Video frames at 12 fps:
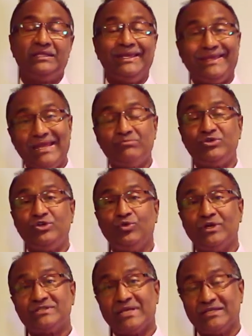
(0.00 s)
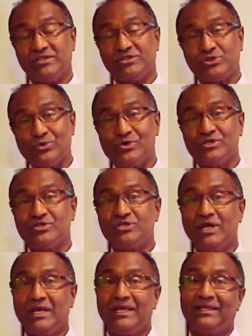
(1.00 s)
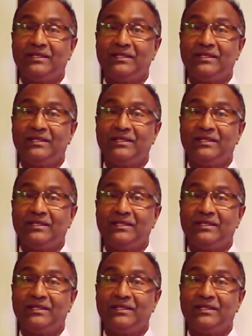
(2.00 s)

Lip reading: They came to US as a students.